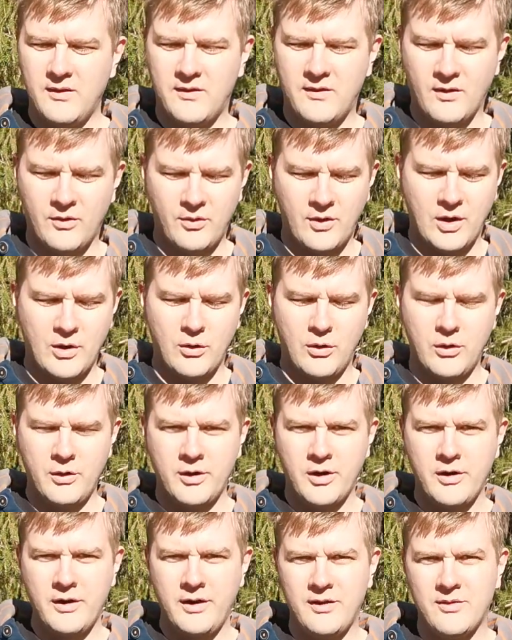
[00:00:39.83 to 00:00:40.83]
So the
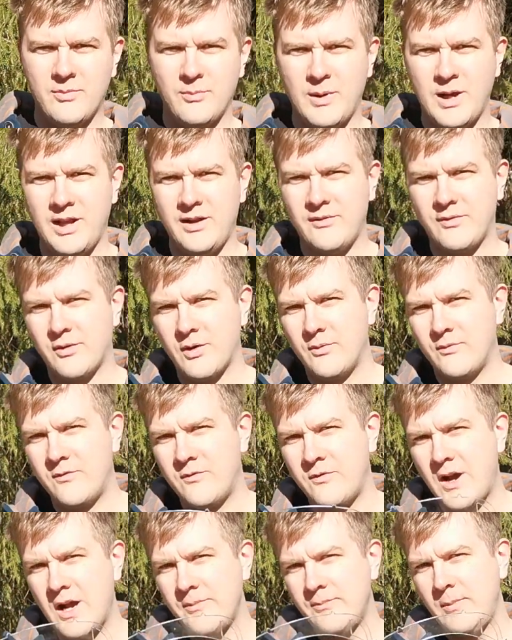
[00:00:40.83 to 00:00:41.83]
holder is made from
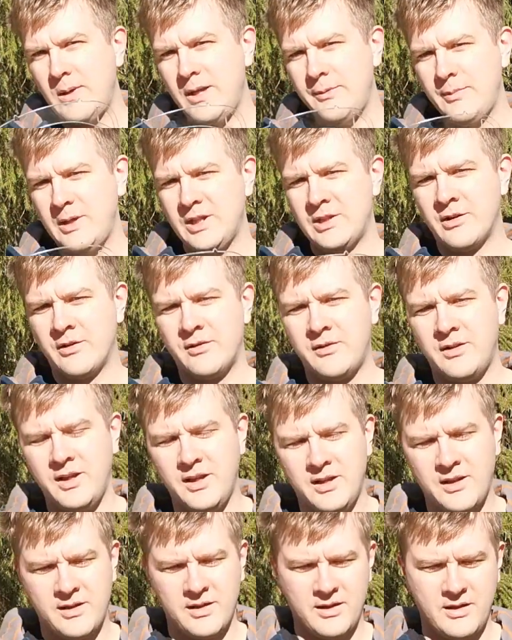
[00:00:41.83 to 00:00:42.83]
5mm
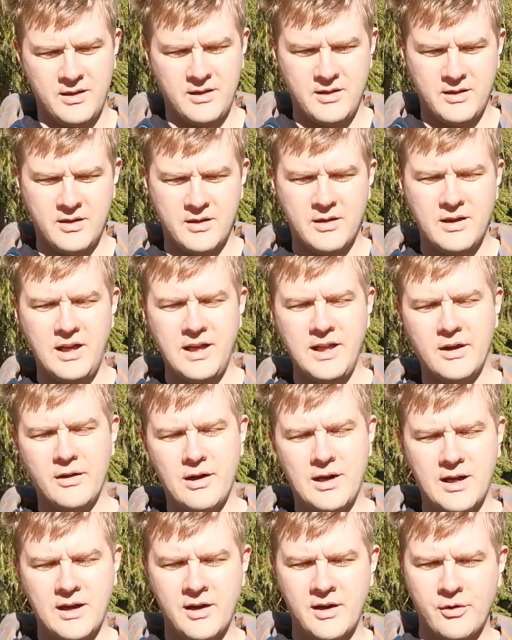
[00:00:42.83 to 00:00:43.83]
thick clear
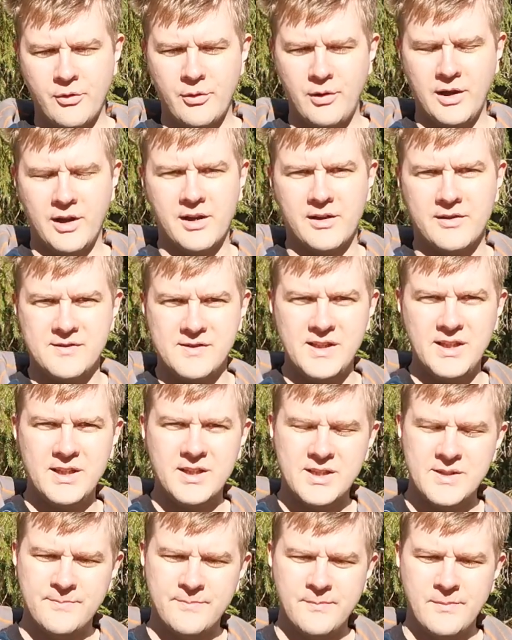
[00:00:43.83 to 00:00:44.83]
acrylic
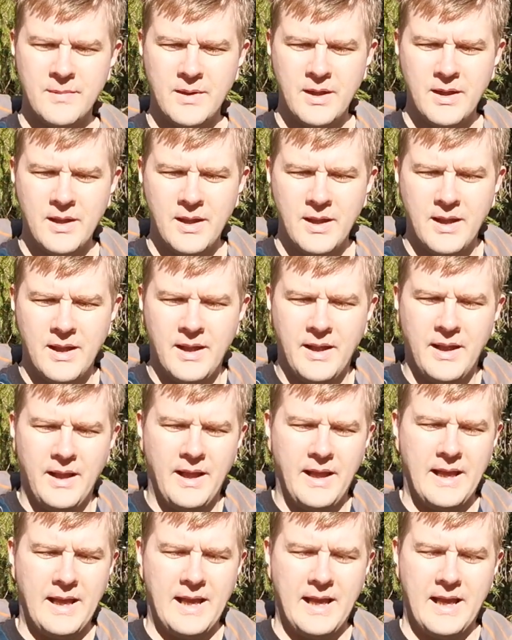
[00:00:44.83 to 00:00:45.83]
sheets,
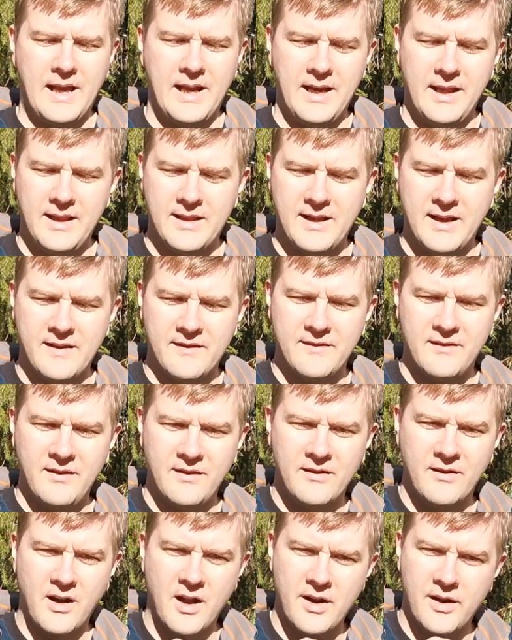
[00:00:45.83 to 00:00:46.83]
and it has
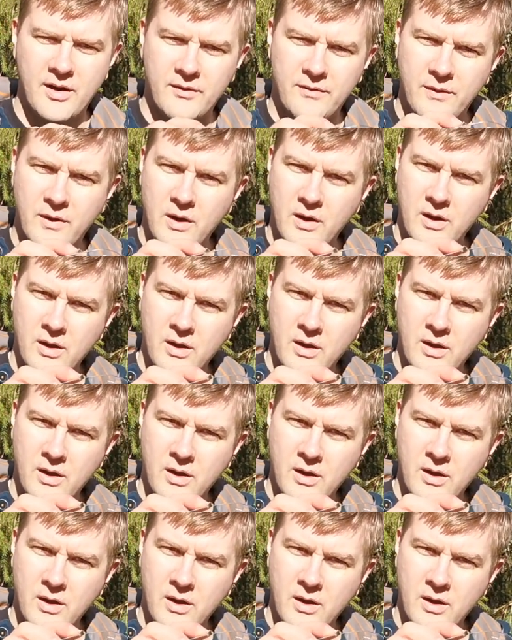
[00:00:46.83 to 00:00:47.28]
this kind of